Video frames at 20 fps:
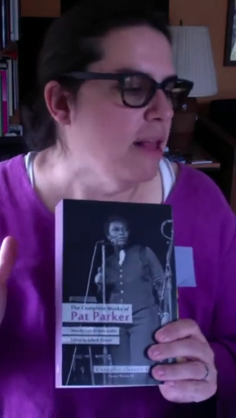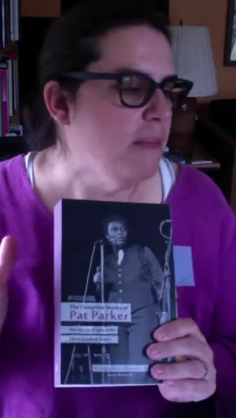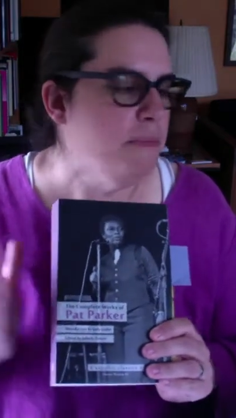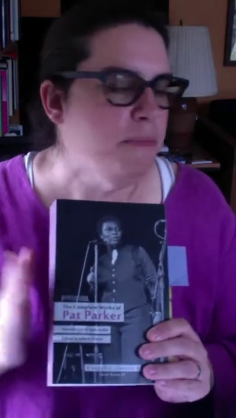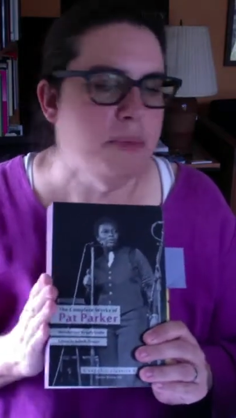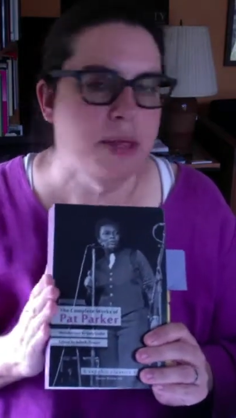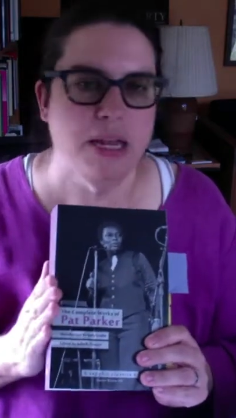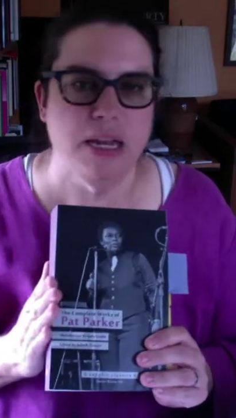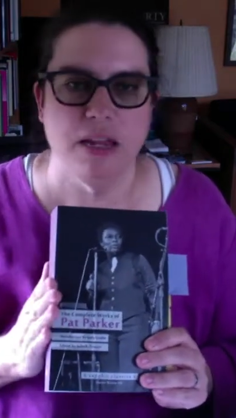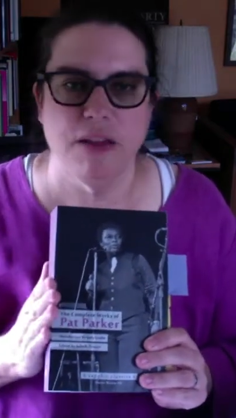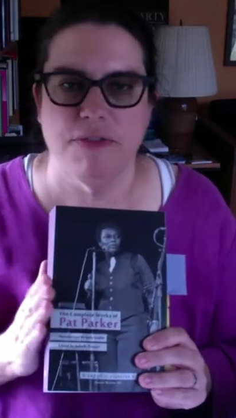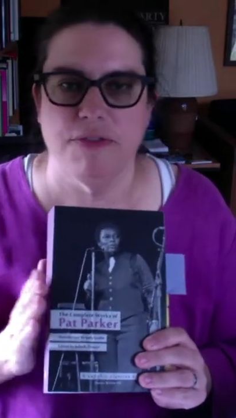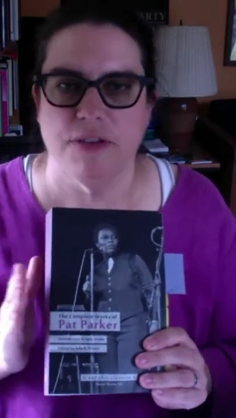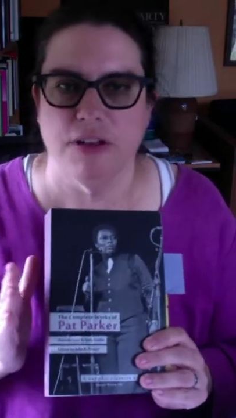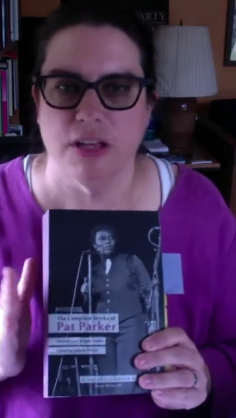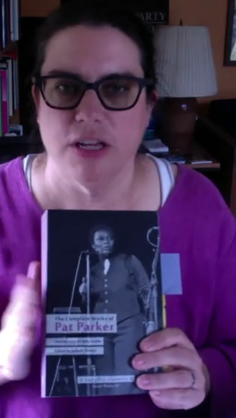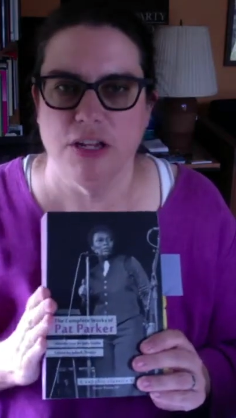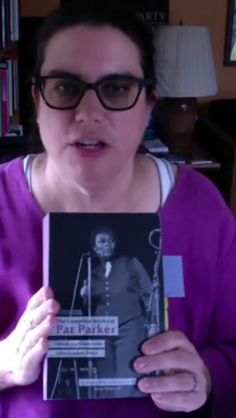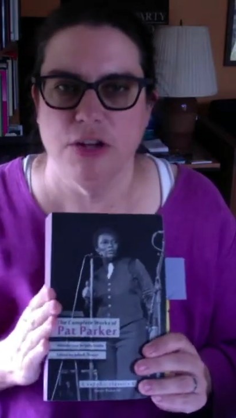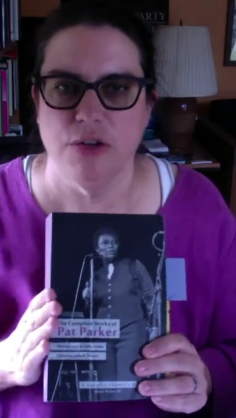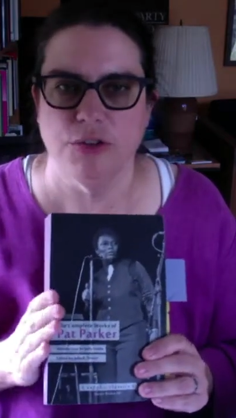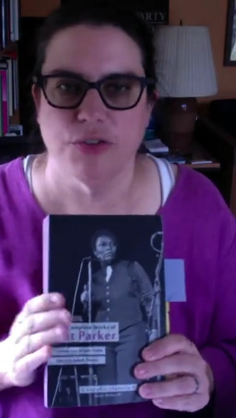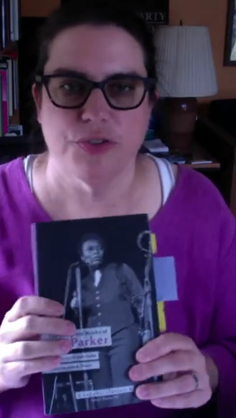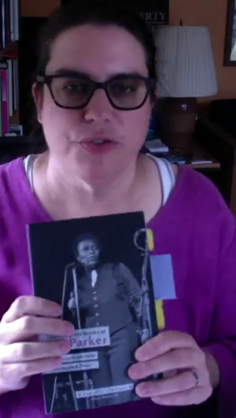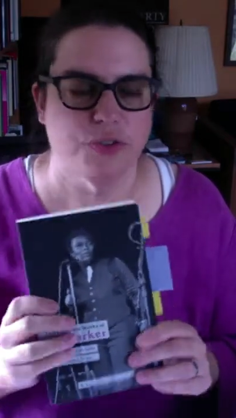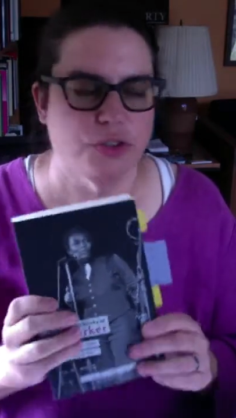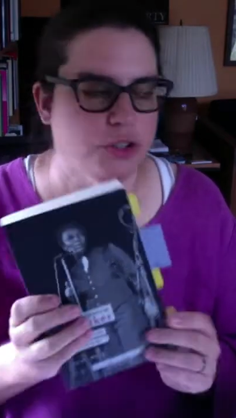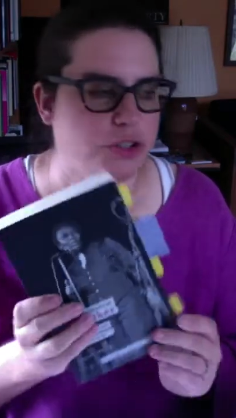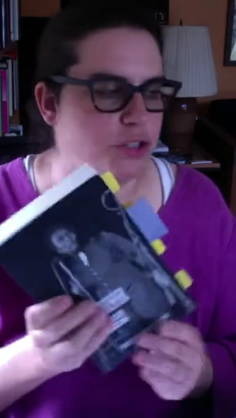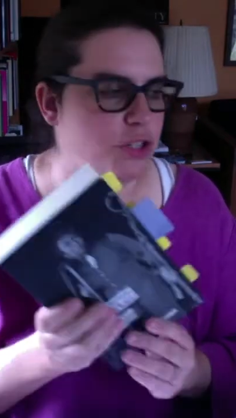meaningful and
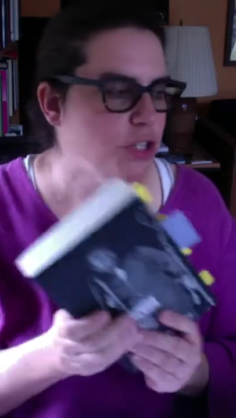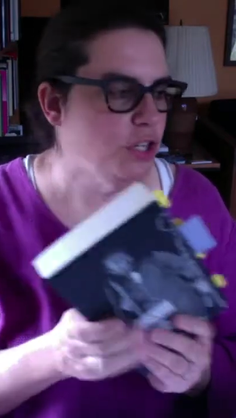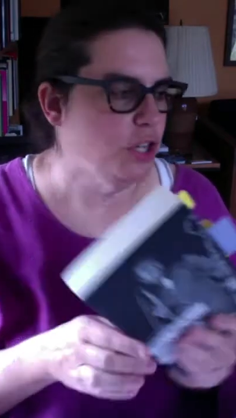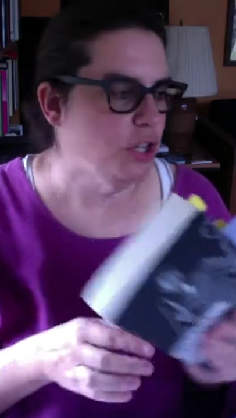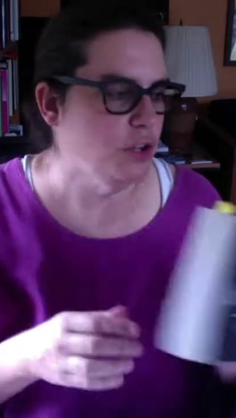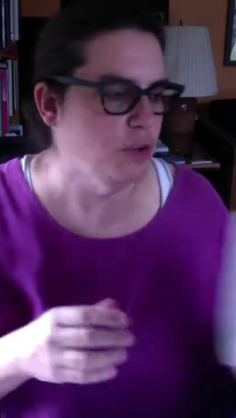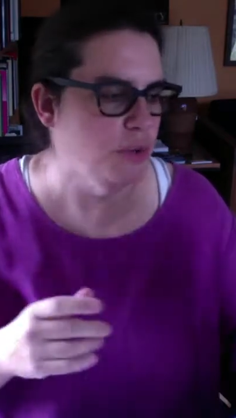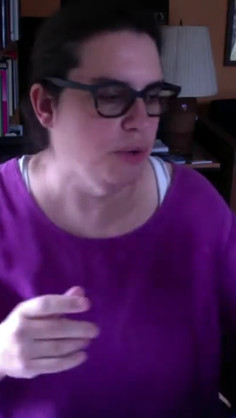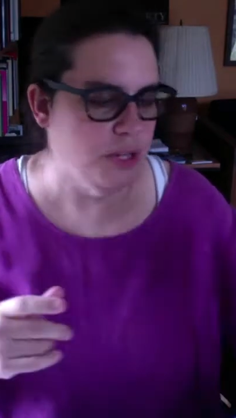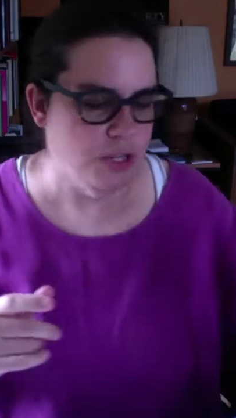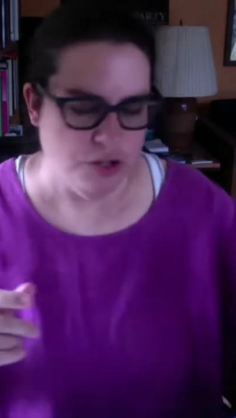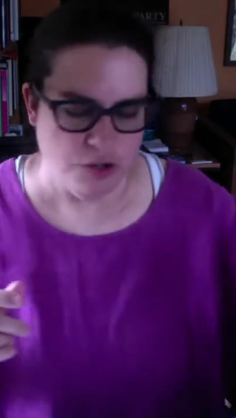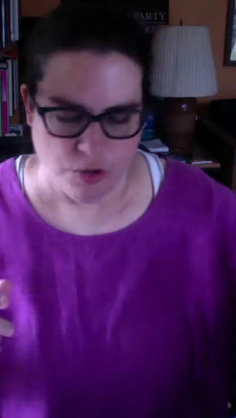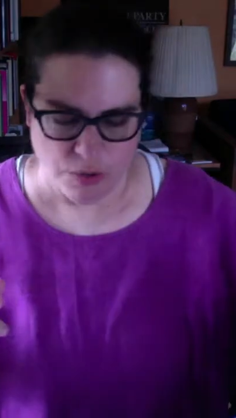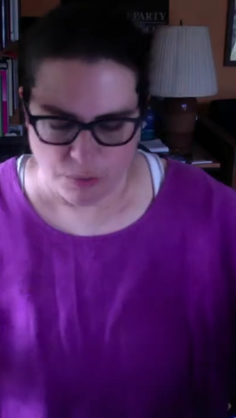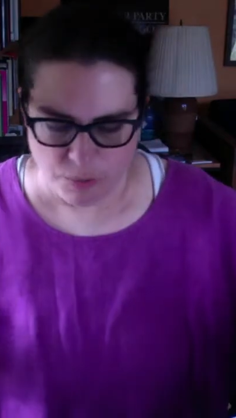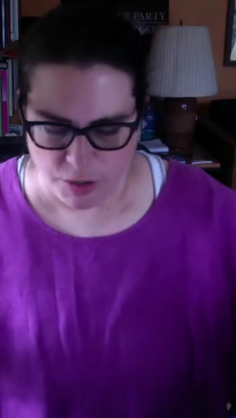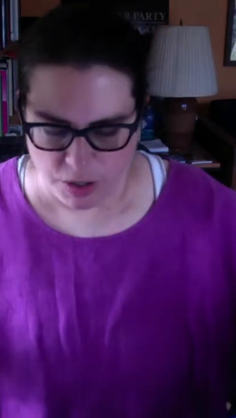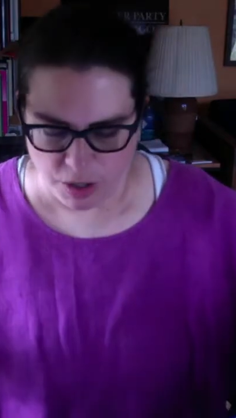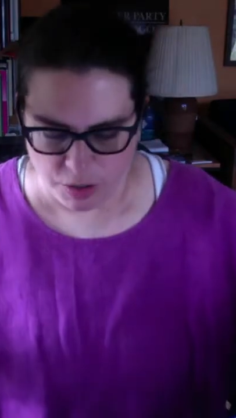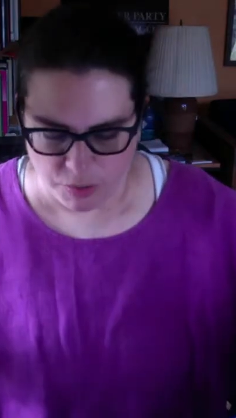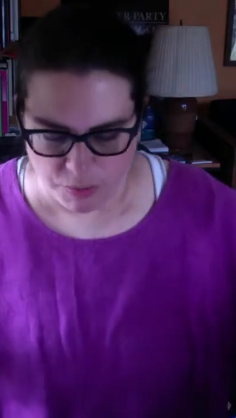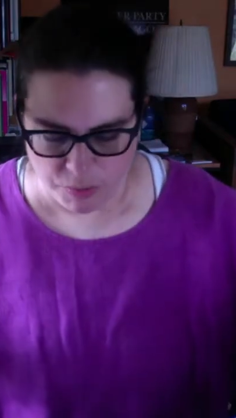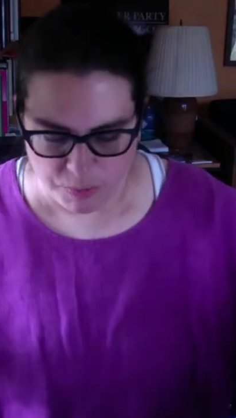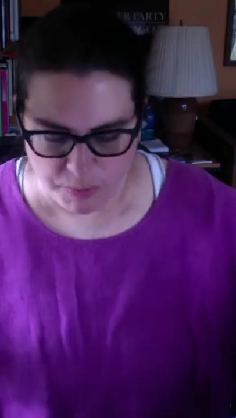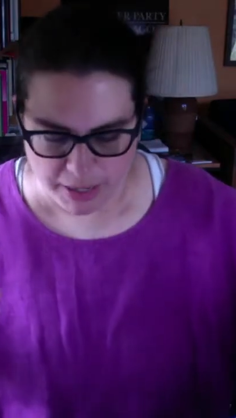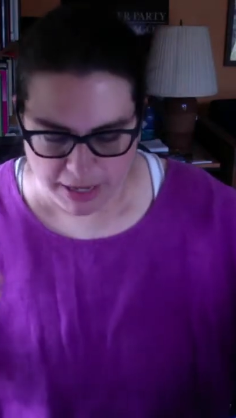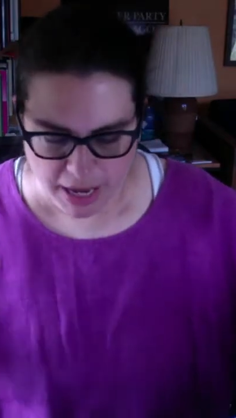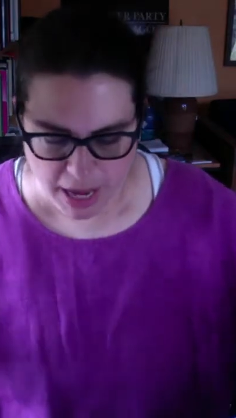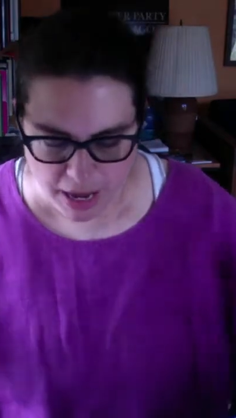useful to you in your work when
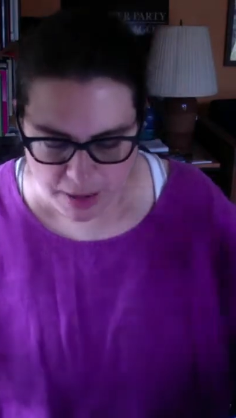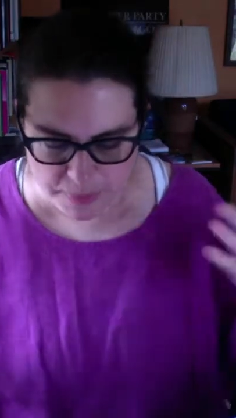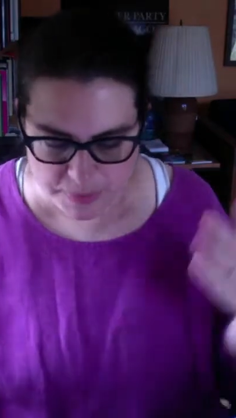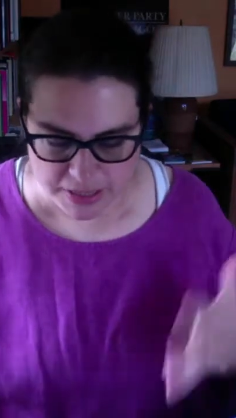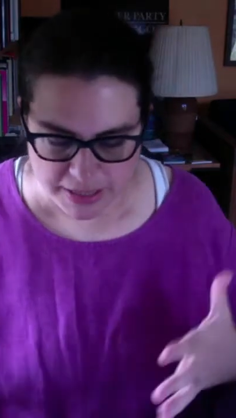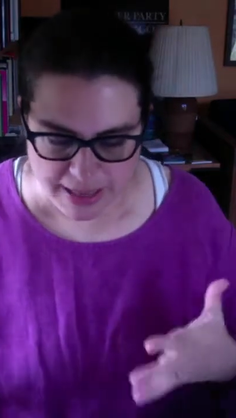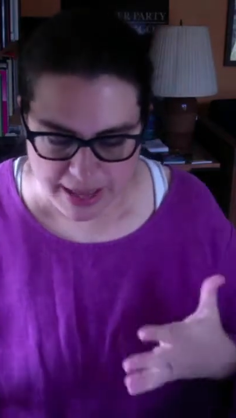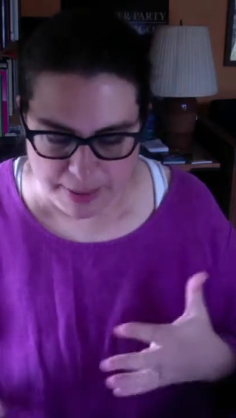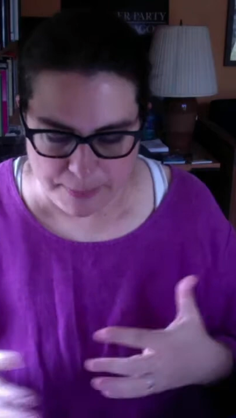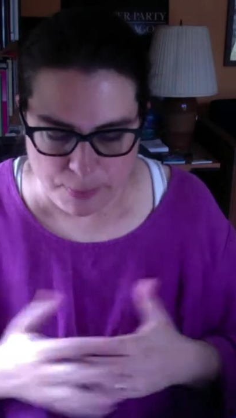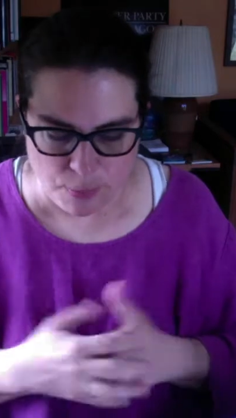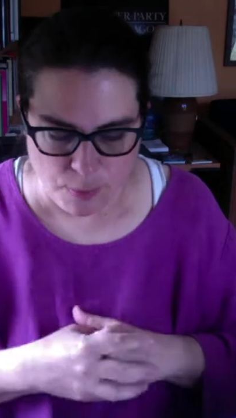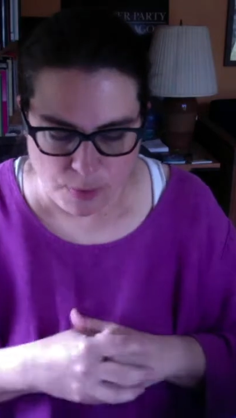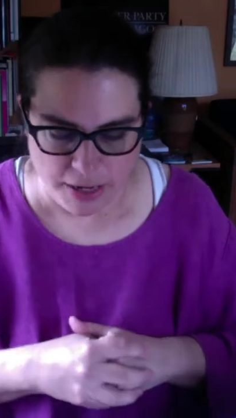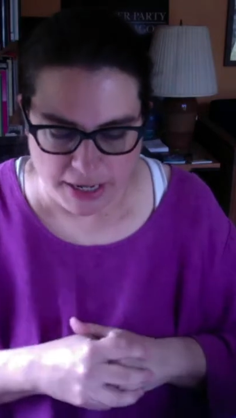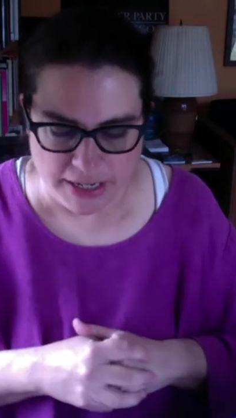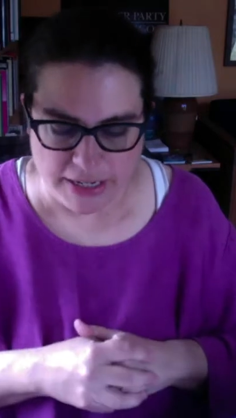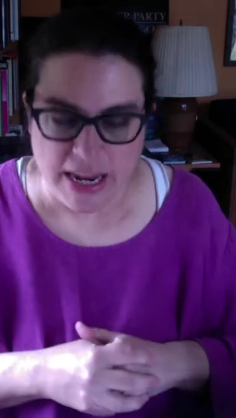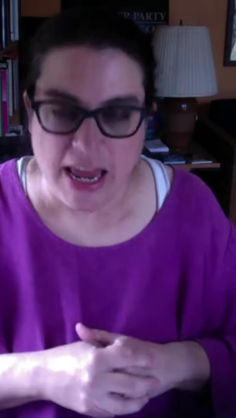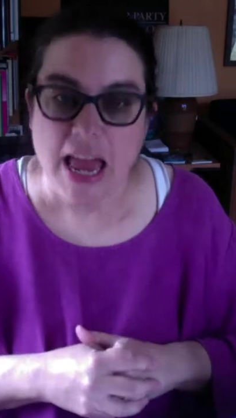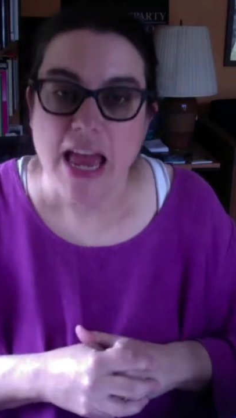we come to that point.